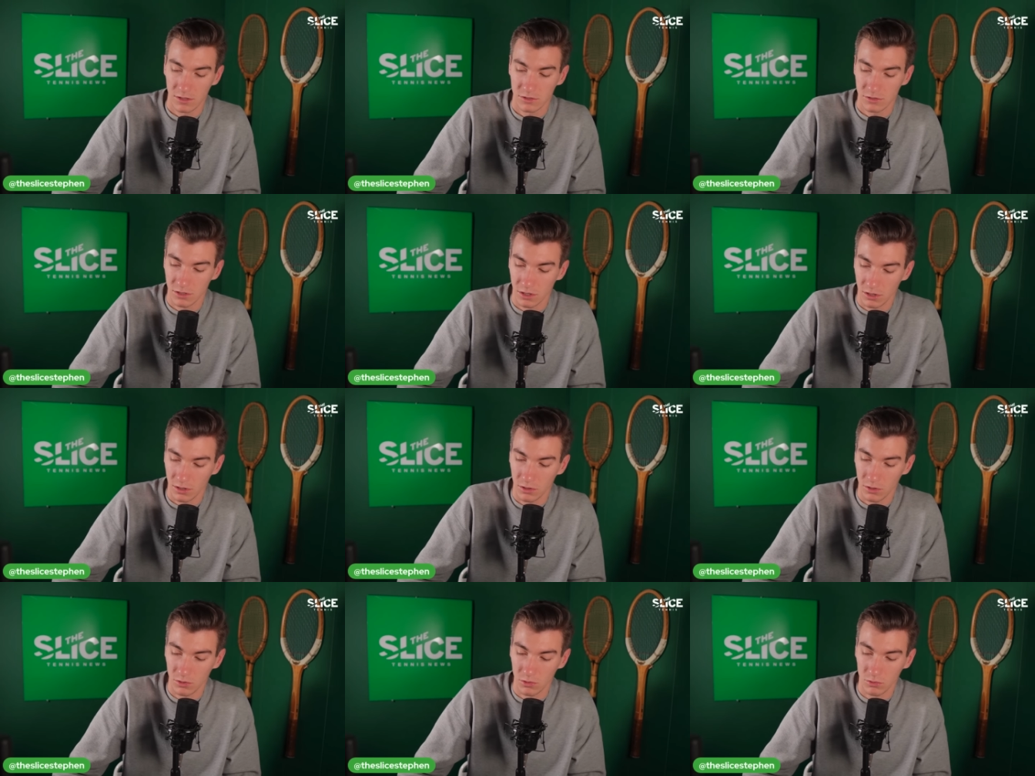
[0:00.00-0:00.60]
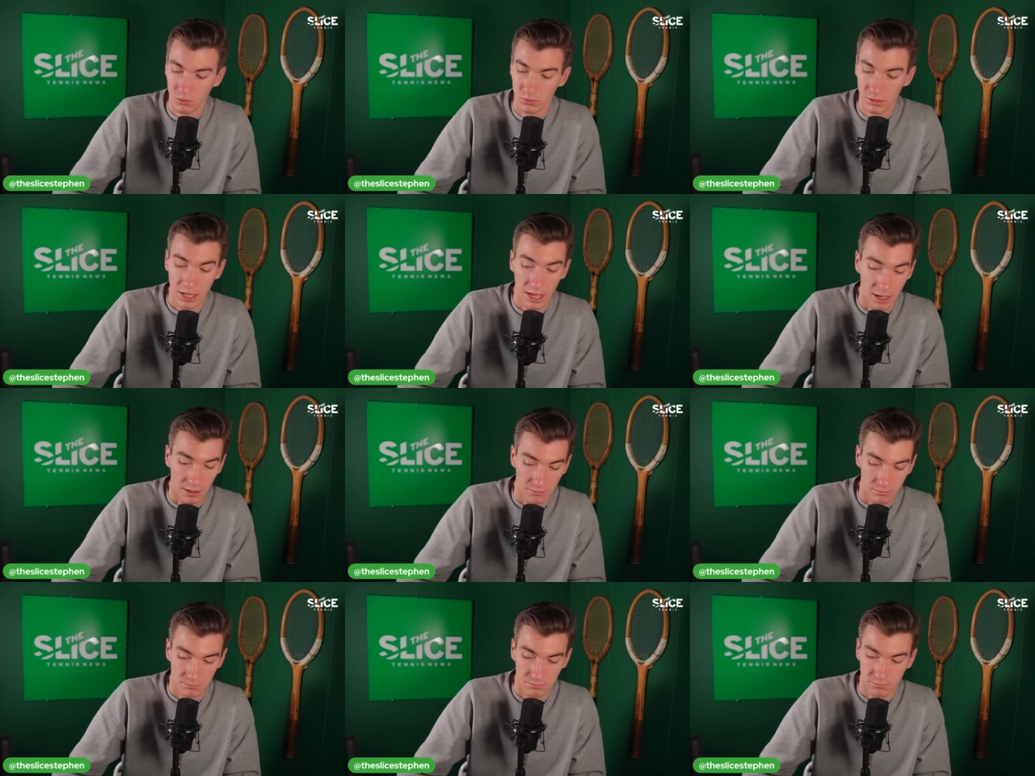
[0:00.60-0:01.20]
So
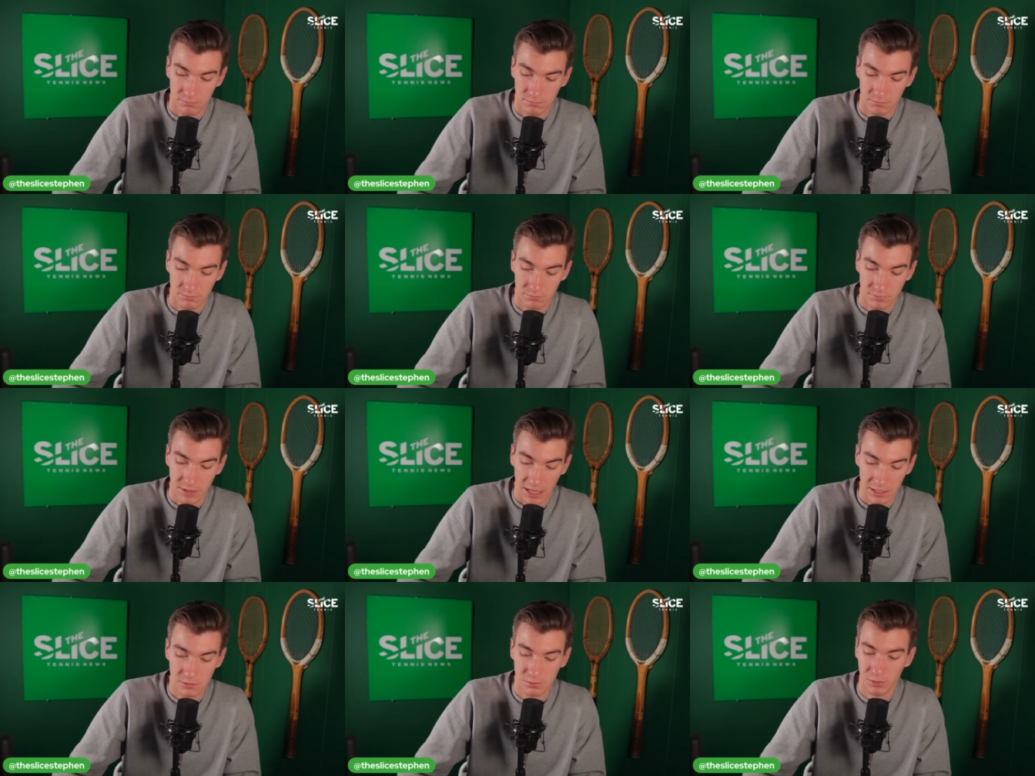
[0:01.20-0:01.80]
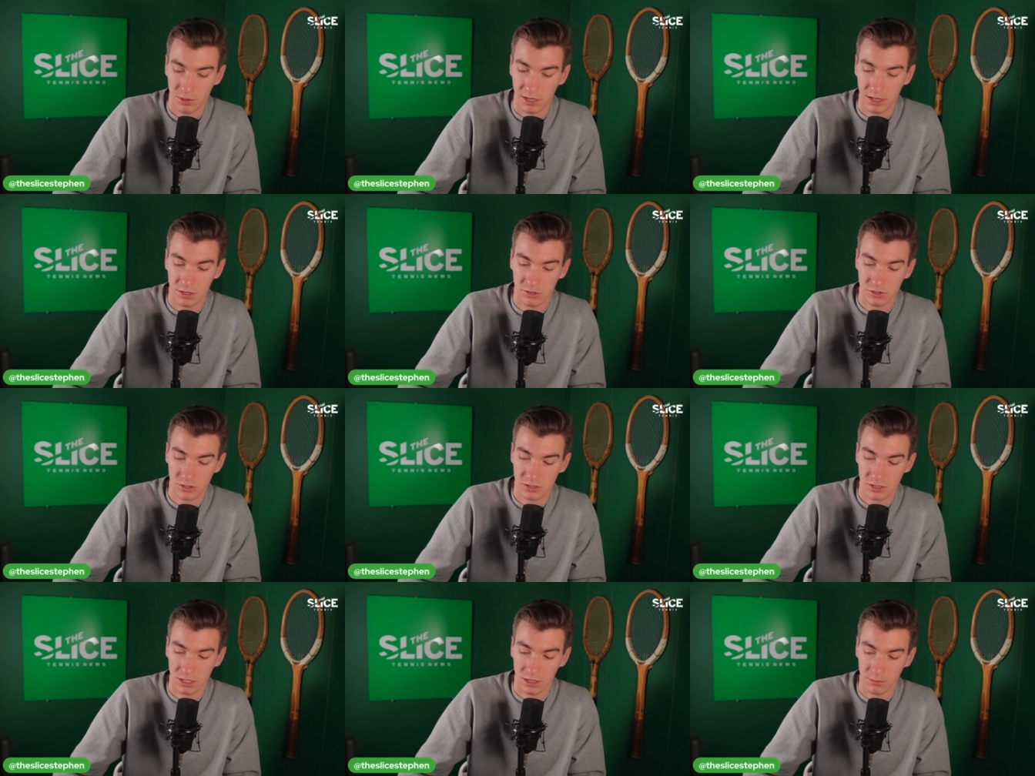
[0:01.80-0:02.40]
yeah, that's pretty
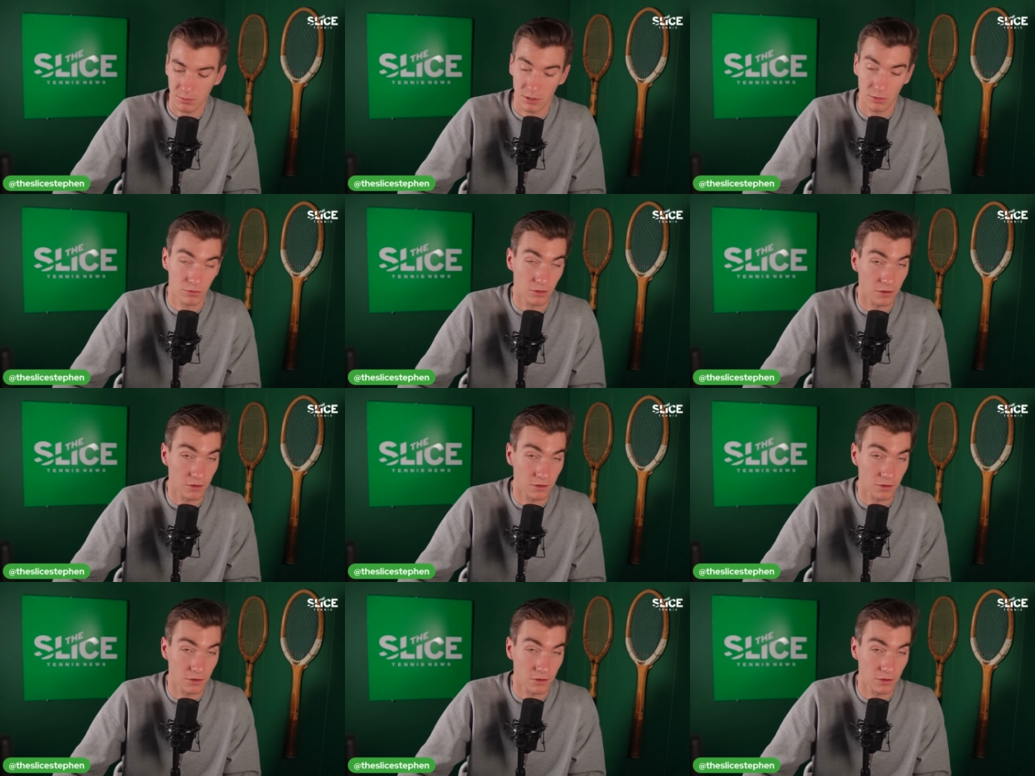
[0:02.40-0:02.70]
interesting to me.